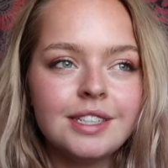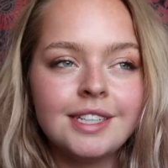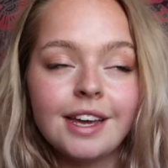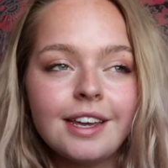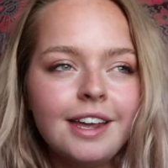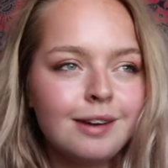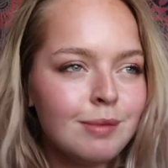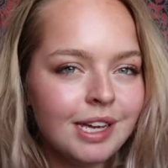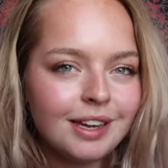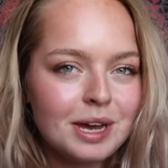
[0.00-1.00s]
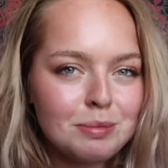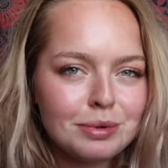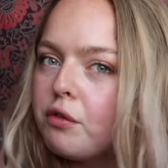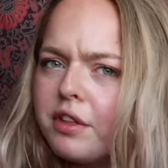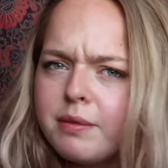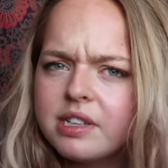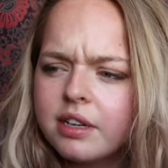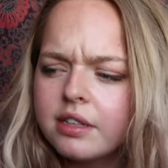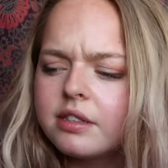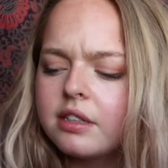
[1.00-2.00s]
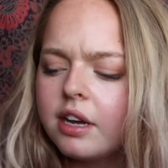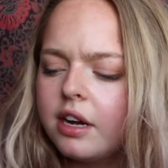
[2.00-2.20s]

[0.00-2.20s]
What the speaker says: decade makeup. Hopefully that makes sense.